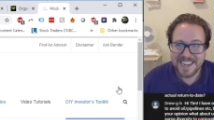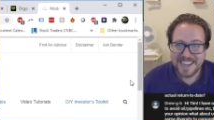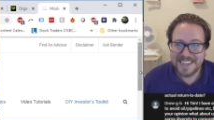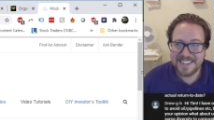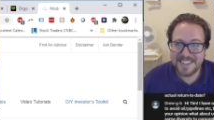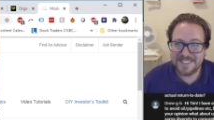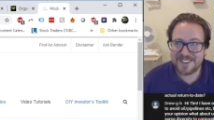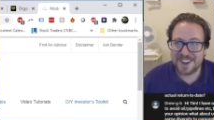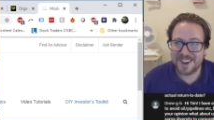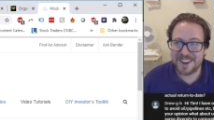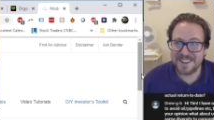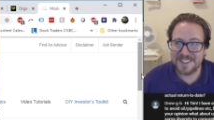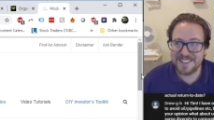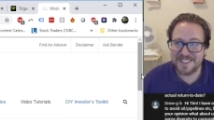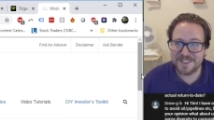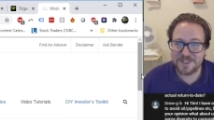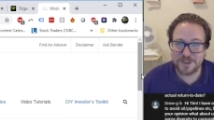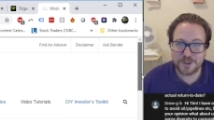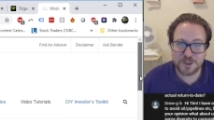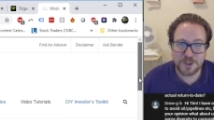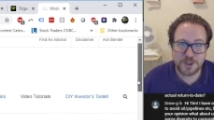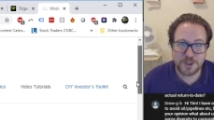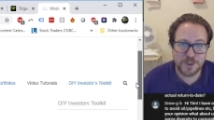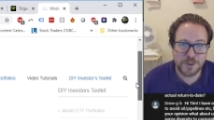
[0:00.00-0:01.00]
He's got a little
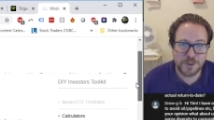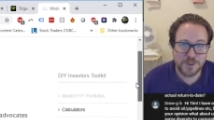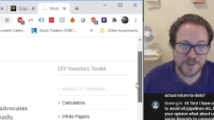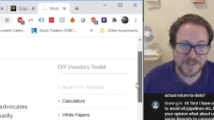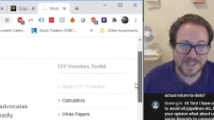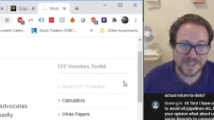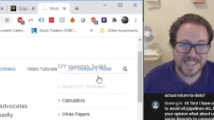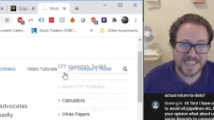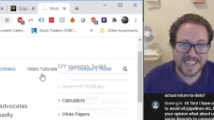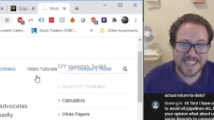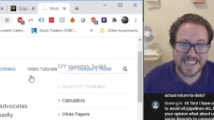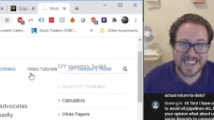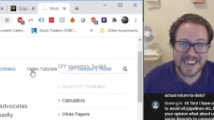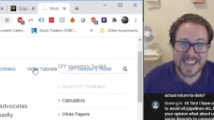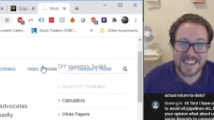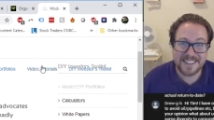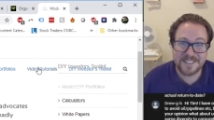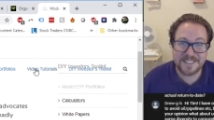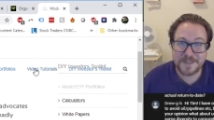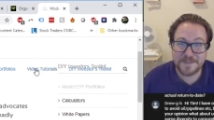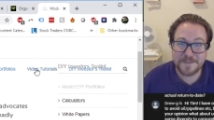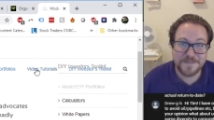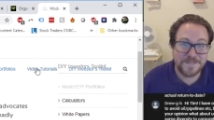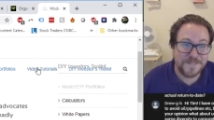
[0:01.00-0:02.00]
toolkit and
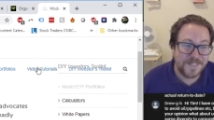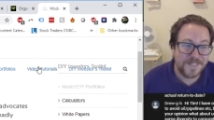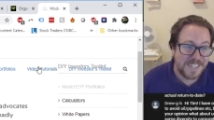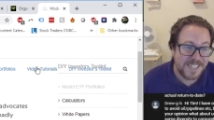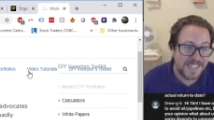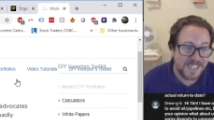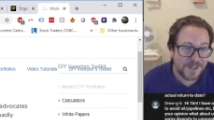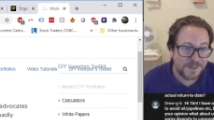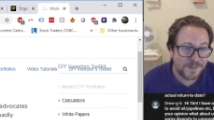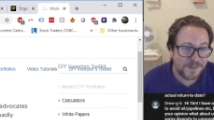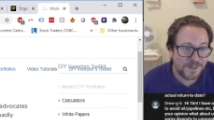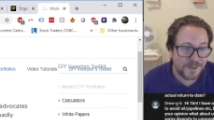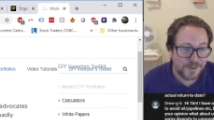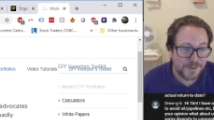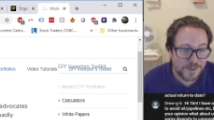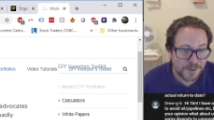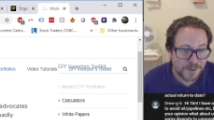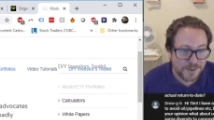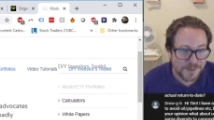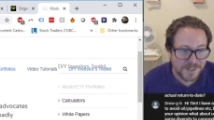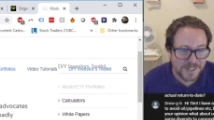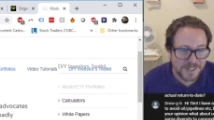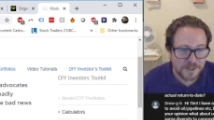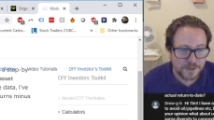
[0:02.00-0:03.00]
some video
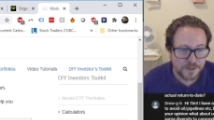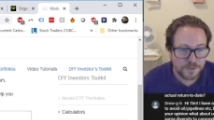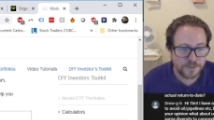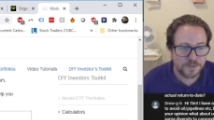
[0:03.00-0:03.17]
tutorials.